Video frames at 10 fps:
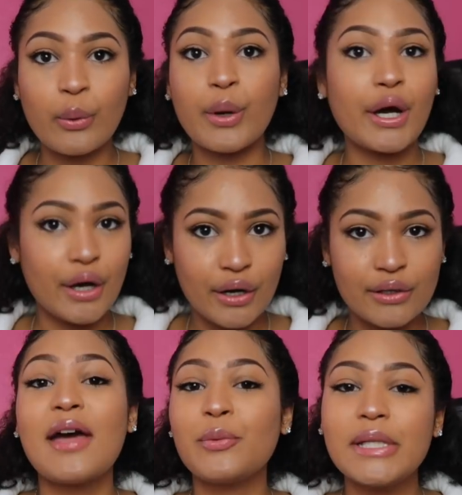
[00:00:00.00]

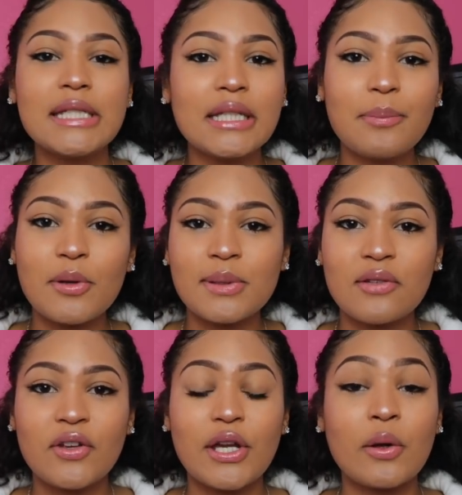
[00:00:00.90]
I had recently
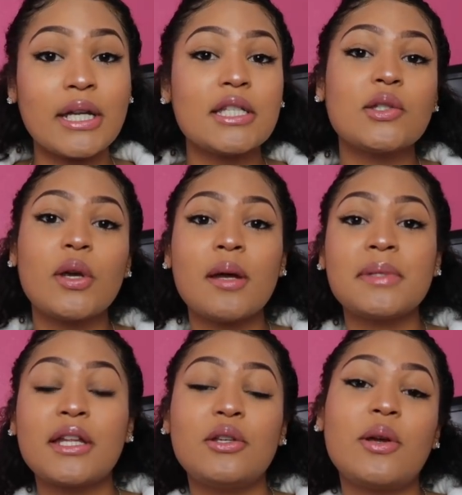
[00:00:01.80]
posted a video on
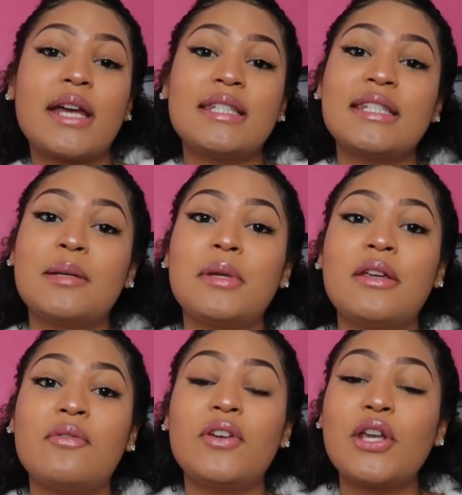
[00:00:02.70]
Instagram telling you guys to send
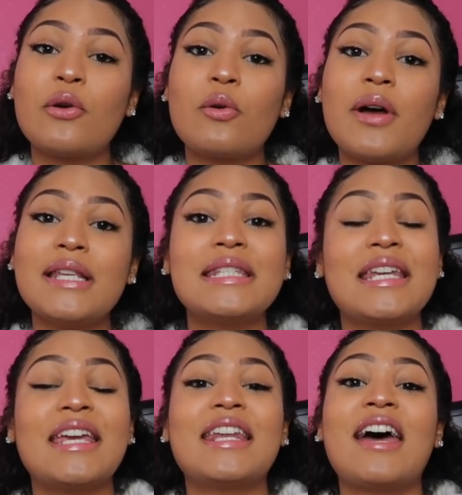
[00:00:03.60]
me video
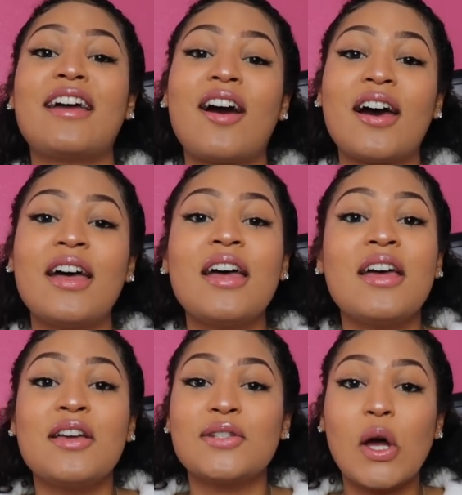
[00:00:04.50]
requests, and I got
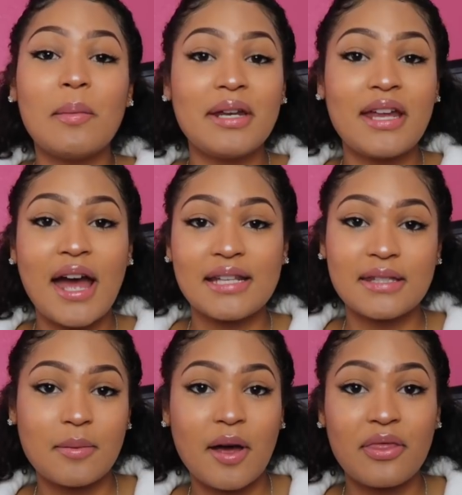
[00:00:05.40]
so many
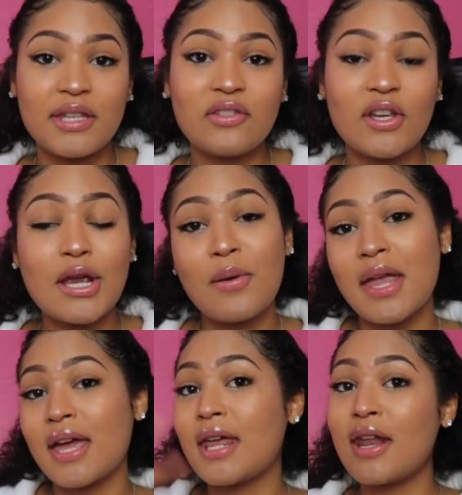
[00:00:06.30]
asking about this video
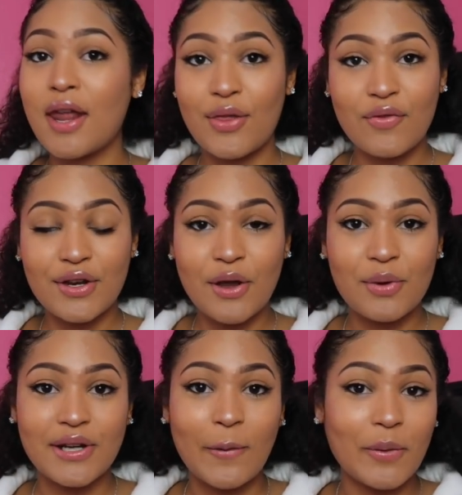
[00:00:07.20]
and another video,
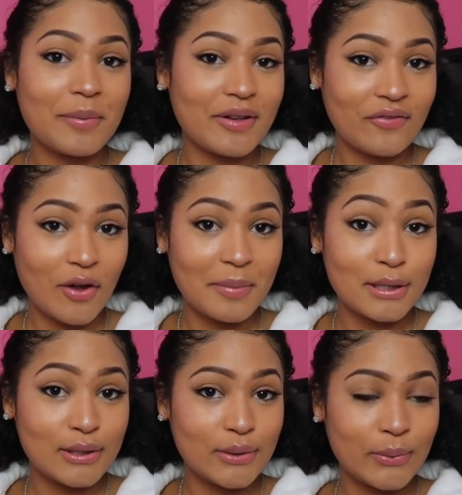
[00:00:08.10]
which I will be
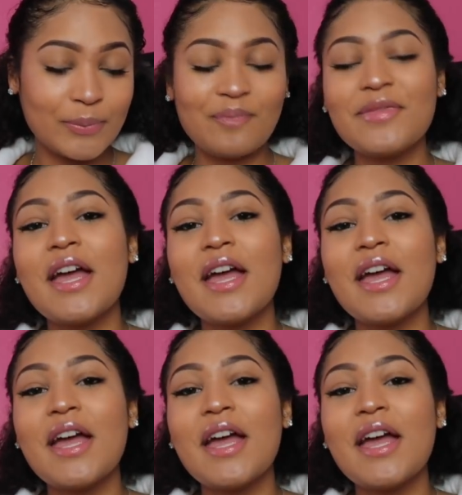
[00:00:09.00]
filming soon.